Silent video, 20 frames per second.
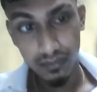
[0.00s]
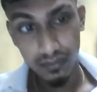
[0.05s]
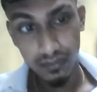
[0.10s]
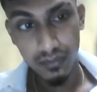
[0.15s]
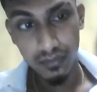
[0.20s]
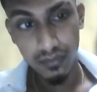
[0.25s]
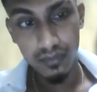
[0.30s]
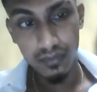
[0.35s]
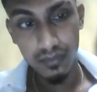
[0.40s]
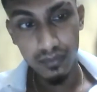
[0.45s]

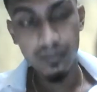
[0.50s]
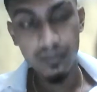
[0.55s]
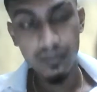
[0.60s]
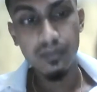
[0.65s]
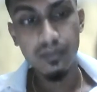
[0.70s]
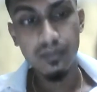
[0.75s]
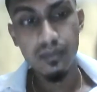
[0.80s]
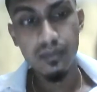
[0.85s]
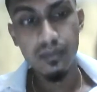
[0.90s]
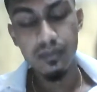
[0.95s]

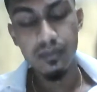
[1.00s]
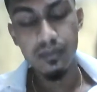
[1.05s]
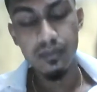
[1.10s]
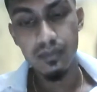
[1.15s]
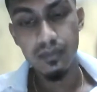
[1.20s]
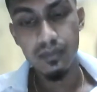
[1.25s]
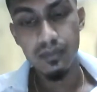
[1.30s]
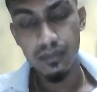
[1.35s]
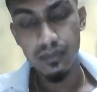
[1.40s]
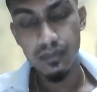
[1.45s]

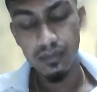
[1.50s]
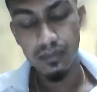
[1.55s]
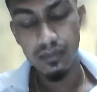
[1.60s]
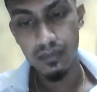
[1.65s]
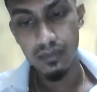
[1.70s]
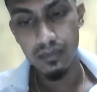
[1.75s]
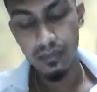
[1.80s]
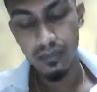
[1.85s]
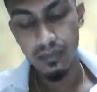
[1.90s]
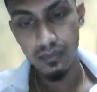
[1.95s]

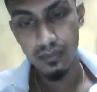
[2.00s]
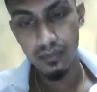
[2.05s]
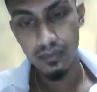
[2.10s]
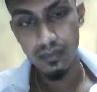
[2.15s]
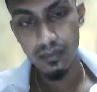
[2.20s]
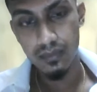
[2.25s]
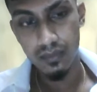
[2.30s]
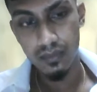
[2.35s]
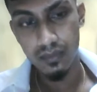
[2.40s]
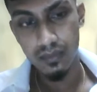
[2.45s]

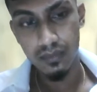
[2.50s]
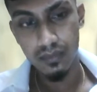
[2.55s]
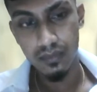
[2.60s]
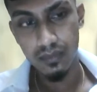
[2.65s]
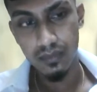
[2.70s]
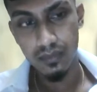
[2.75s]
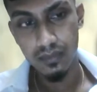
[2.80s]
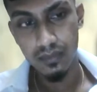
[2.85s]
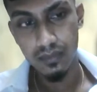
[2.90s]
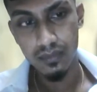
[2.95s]

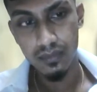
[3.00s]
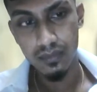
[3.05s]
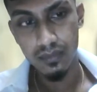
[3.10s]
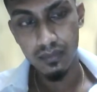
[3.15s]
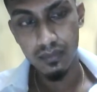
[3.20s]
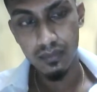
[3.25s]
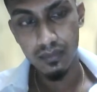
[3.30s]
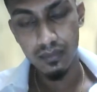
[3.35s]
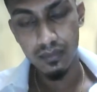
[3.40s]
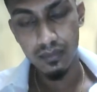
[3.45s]

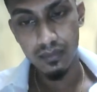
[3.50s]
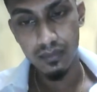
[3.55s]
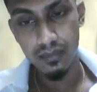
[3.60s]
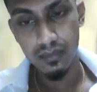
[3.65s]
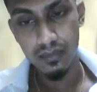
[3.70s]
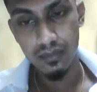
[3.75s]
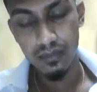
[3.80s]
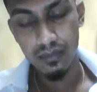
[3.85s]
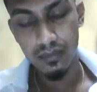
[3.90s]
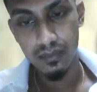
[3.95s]

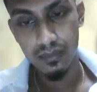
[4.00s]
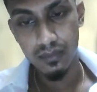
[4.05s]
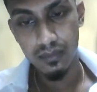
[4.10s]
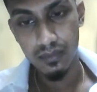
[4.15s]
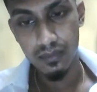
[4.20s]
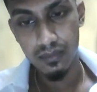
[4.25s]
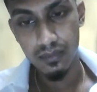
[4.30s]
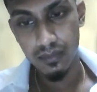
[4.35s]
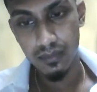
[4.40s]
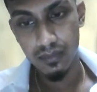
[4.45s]

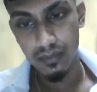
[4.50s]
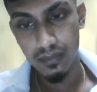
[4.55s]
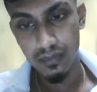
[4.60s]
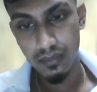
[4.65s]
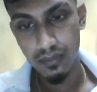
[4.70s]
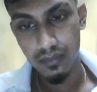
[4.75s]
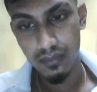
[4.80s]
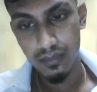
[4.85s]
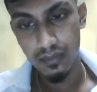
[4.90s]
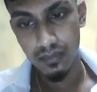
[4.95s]

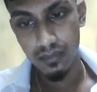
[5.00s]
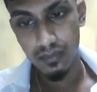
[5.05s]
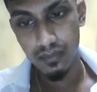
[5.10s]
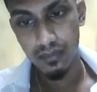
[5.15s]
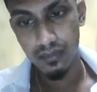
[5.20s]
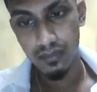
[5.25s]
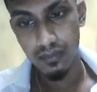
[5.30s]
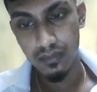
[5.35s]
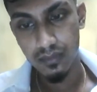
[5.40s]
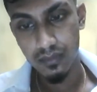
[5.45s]

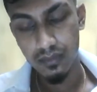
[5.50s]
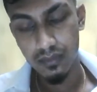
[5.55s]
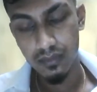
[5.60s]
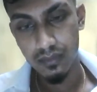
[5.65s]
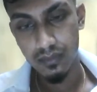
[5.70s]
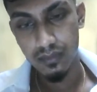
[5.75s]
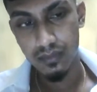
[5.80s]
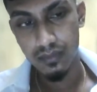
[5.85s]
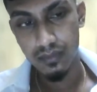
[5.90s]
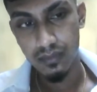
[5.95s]

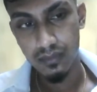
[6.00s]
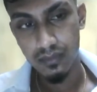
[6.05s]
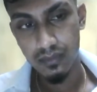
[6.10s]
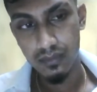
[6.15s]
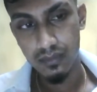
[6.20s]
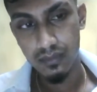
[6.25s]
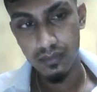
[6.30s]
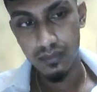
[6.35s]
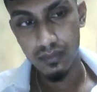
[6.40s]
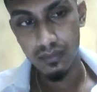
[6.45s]

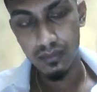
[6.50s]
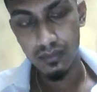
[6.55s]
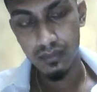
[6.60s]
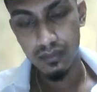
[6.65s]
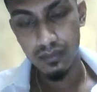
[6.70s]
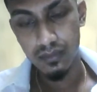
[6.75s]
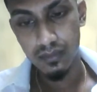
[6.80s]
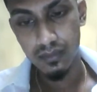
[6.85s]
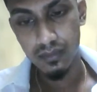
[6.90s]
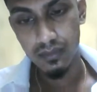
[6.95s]

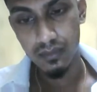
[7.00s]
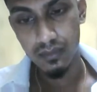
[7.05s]
(not speaking)